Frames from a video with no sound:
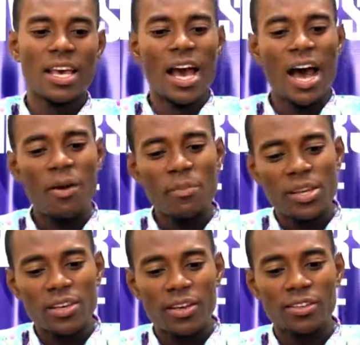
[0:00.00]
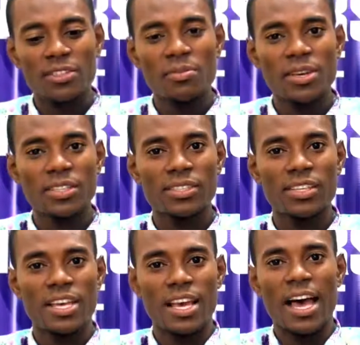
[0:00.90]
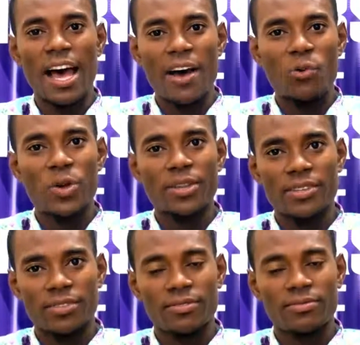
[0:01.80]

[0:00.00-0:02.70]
How many customers are waiting?